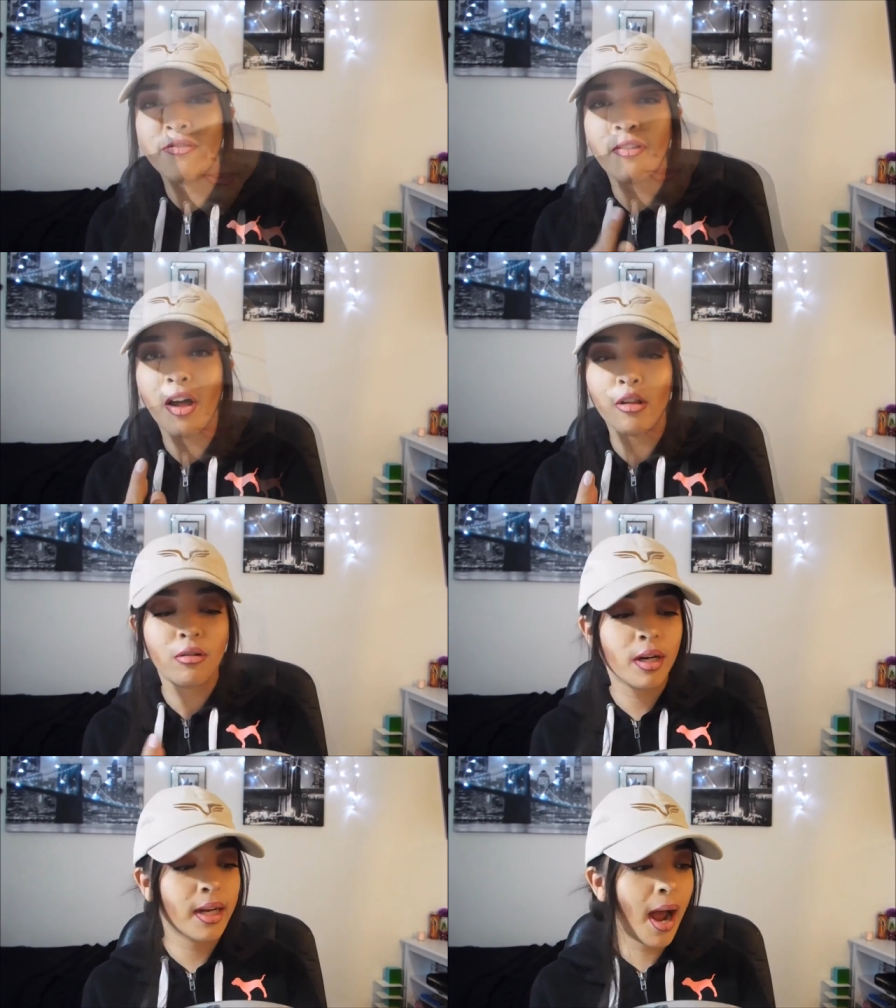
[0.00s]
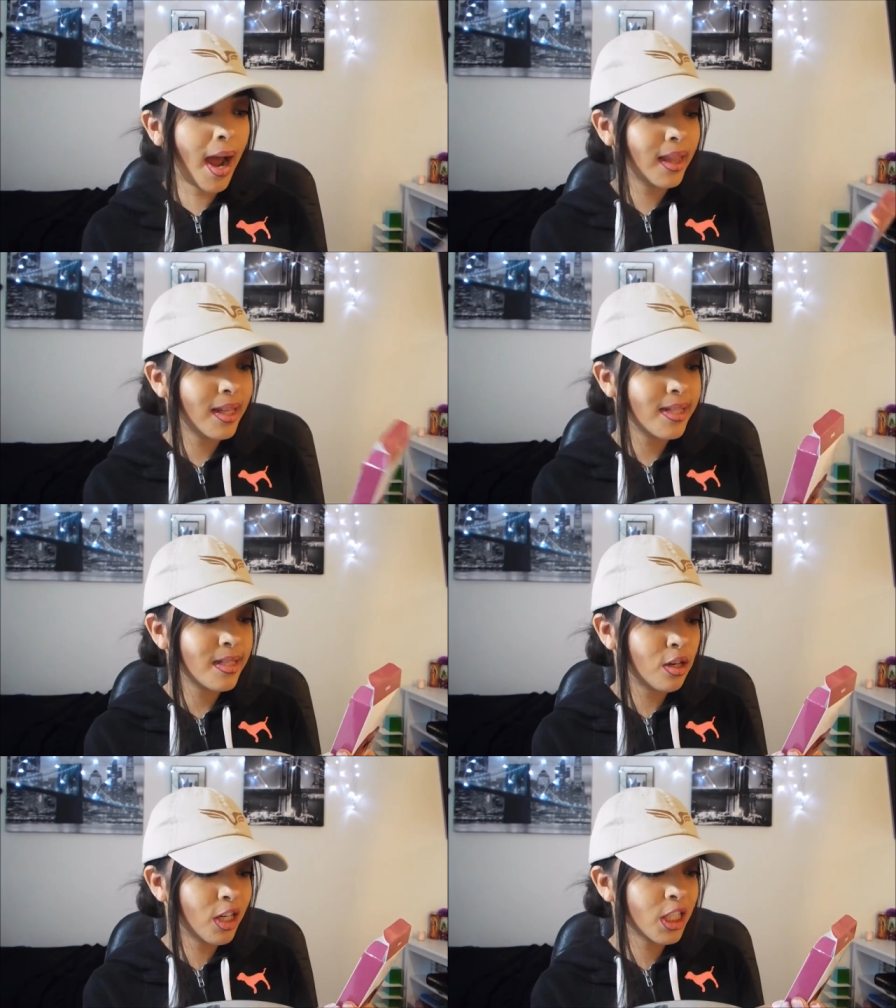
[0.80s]
followed Kylie's
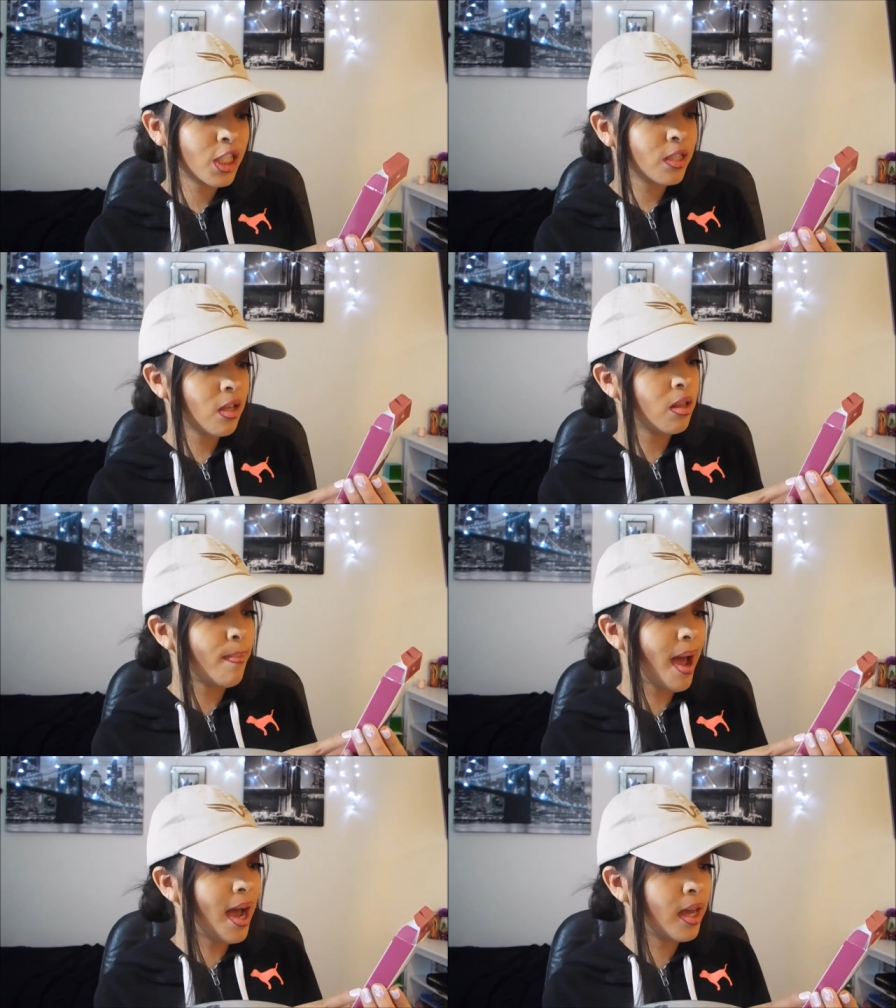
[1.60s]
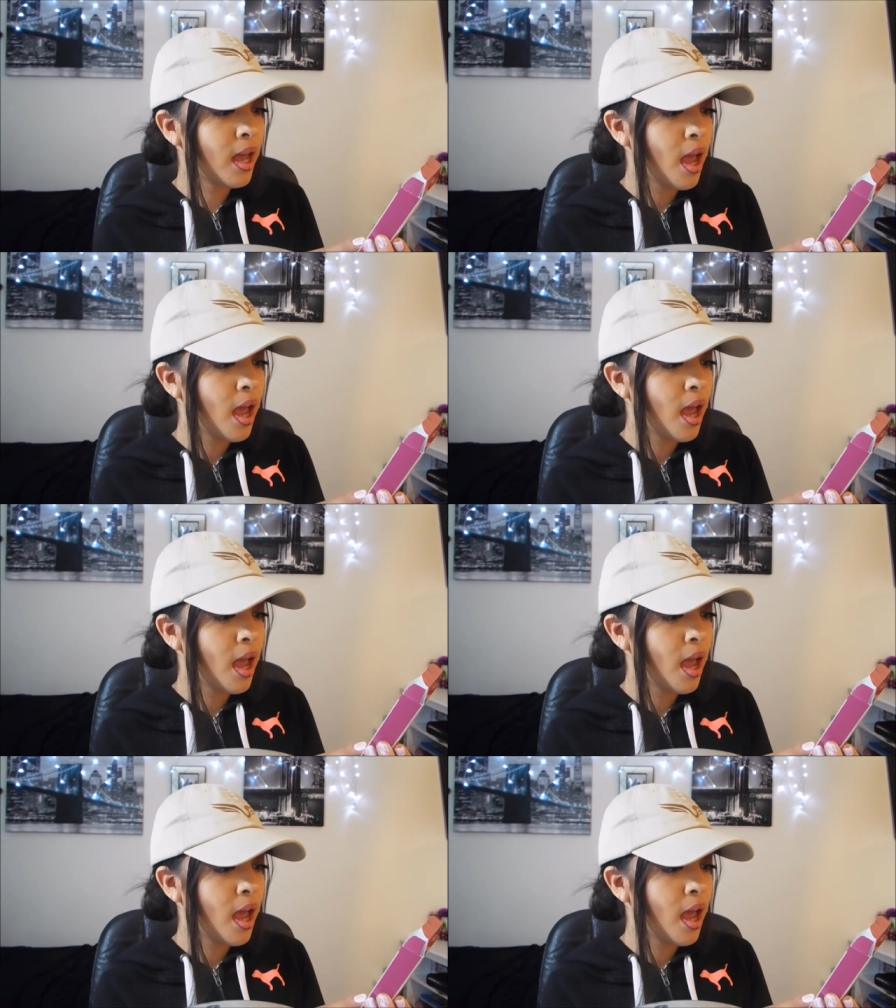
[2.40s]
directions on the back.